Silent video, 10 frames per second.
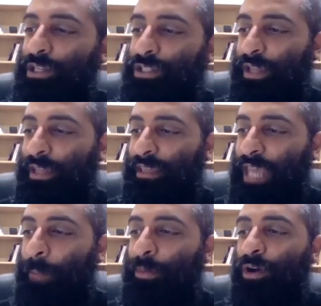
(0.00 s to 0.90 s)
So like the
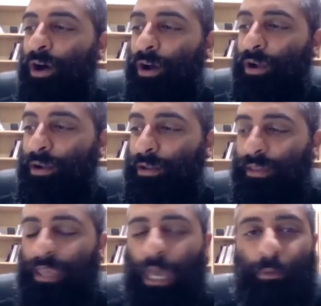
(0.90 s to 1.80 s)
capital R,
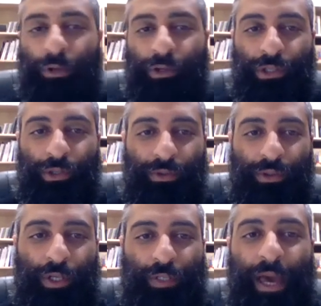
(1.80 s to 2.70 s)
the capital Q,
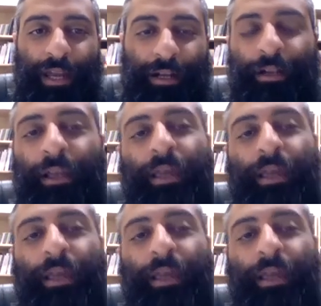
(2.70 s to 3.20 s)
those matter.